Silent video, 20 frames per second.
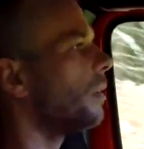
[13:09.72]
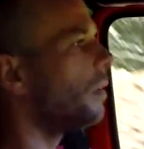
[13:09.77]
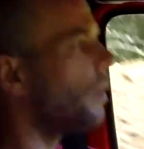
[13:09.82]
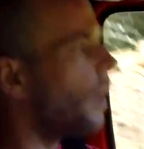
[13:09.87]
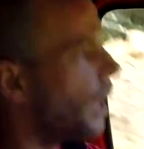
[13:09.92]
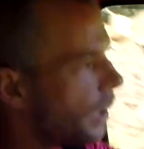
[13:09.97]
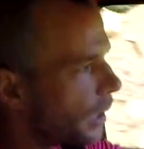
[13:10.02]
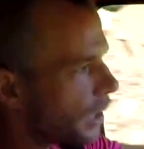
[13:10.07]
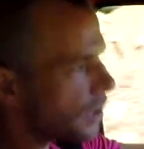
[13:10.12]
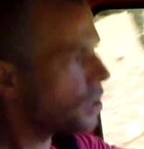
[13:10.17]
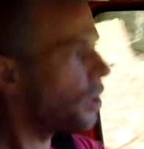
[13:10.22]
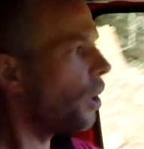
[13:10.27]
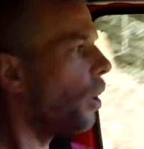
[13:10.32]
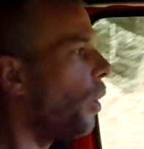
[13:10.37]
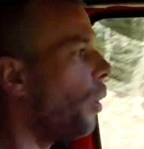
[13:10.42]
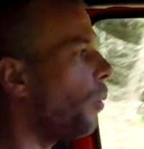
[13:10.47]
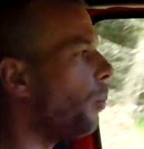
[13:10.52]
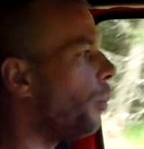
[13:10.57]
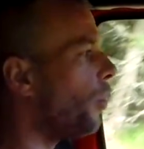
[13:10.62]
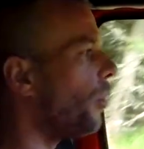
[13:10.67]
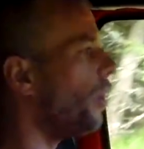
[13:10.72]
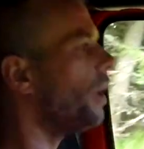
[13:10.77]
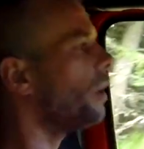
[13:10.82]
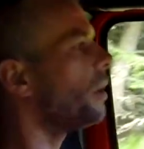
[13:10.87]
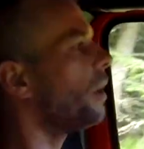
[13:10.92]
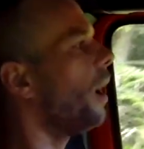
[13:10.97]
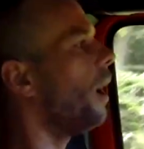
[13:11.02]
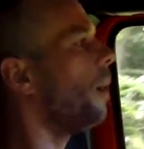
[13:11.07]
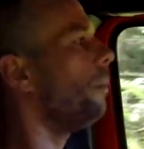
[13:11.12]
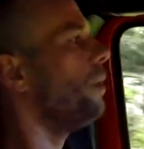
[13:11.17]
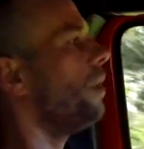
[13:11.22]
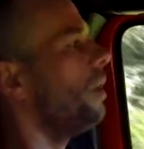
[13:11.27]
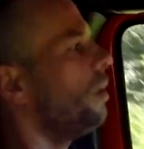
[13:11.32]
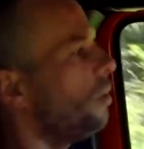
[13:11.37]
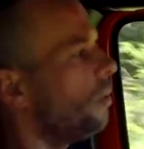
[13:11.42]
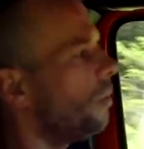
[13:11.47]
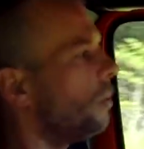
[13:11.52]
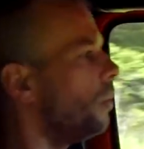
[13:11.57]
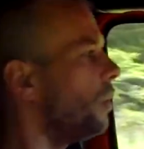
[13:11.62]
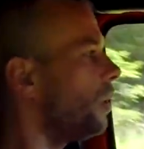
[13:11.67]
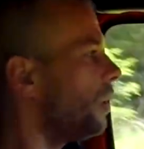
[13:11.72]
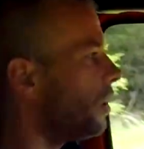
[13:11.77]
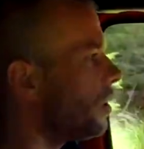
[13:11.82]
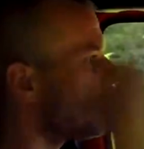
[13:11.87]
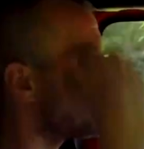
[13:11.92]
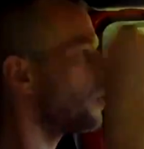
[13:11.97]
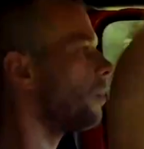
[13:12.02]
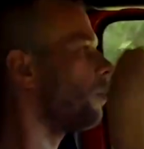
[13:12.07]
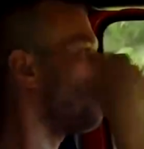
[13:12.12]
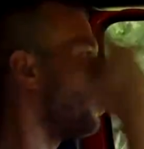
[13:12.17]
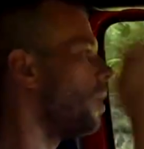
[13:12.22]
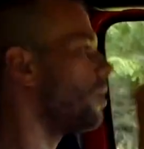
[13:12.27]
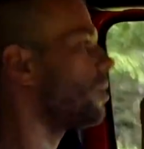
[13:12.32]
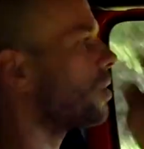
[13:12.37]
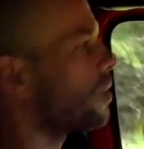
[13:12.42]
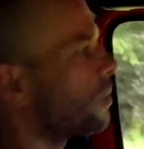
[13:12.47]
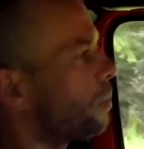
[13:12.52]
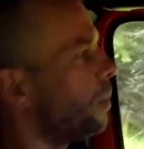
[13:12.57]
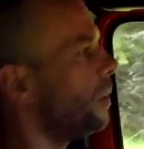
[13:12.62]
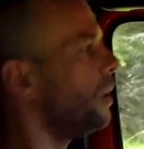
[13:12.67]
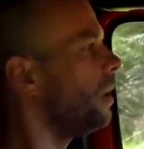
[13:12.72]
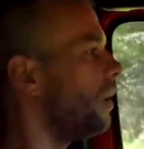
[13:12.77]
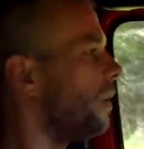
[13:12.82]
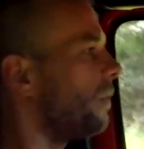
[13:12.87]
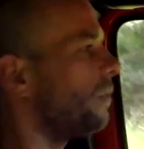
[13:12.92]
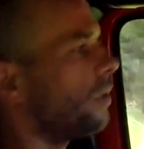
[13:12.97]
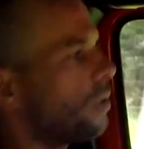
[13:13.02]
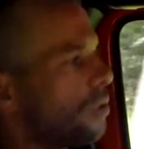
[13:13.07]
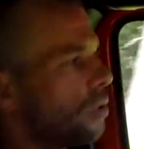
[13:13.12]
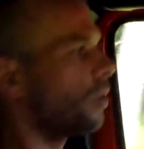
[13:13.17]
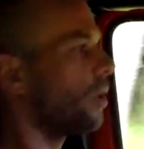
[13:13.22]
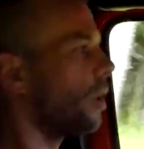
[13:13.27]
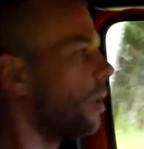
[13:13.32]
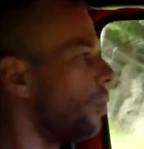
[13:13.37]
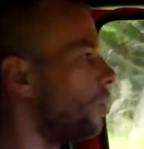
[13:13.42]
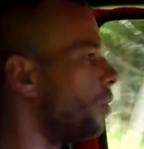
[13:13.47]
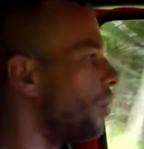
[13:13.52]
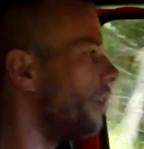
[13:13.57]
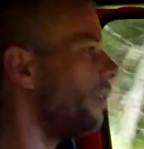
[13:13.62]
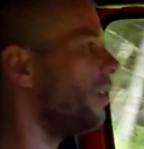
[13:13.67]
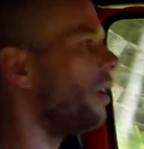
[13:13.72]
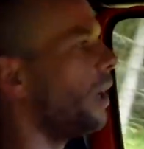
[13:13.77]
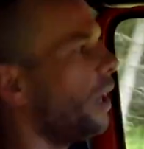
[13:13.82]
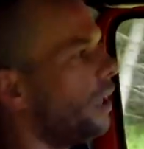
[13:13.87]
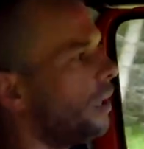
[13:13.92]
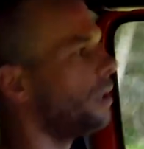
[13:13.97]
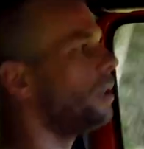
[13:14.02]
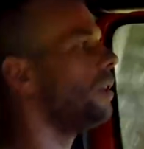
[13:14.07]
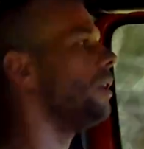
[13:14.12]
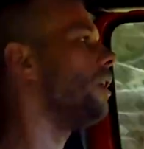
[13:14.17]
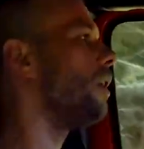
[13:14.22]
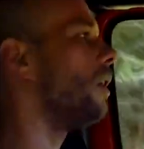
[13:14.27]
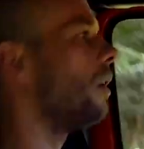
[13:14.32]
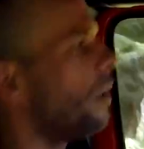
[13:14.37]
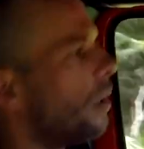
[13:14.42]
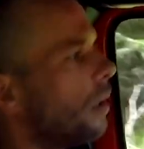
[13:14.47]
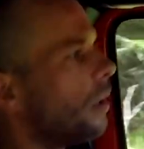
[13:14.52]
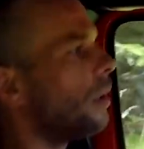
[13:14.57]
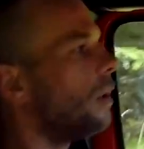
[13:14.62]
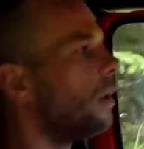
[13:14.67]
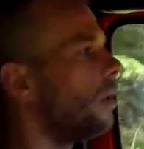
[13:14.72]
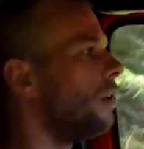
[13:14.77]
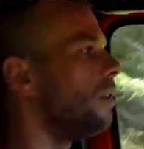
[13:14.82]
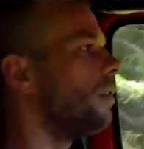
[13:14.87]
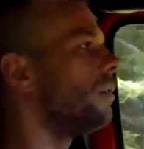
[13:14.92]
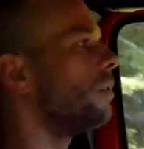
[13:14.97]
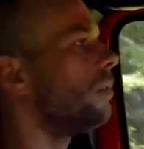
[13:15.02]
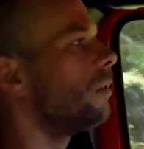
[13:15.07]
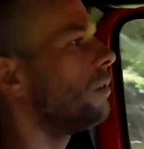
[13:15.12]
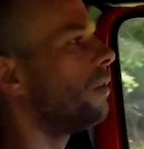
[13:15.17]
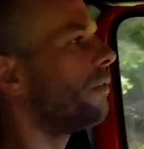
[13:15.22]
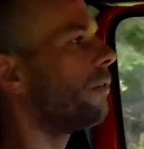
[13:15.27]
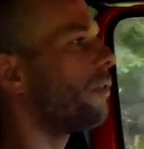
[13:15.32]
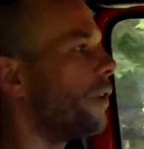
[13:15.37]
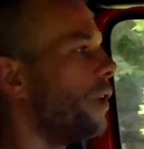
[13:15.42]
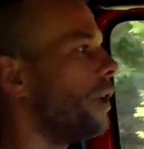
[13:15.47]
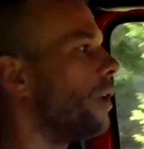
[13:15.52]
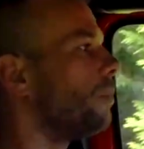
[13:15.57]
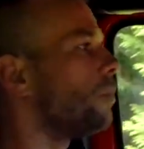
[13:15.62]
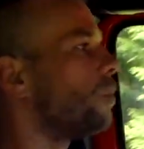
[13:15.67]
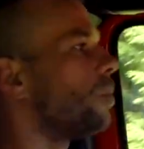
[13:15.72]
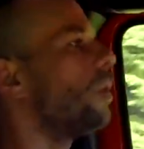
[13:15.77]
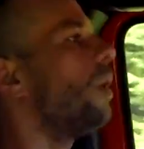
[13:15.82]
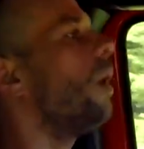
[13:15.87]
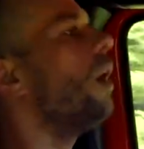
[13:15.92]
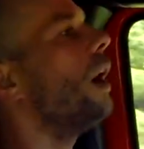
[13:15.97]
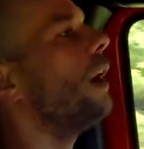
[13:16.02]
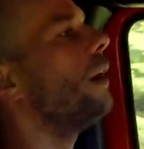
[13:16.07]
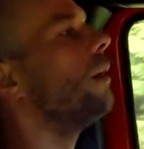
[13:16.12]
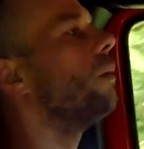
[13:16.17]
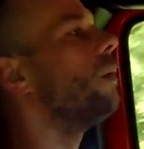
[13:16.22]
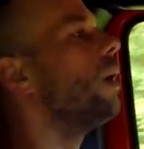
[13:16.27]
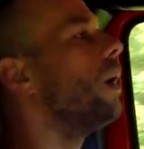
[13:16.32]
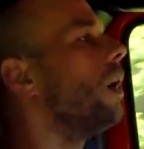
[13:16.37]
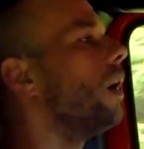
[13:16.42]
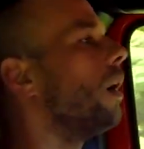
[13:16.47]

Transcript: And that's the whole point, arming you with this subconscious belief that you can do anything. The freedom to go anywhere.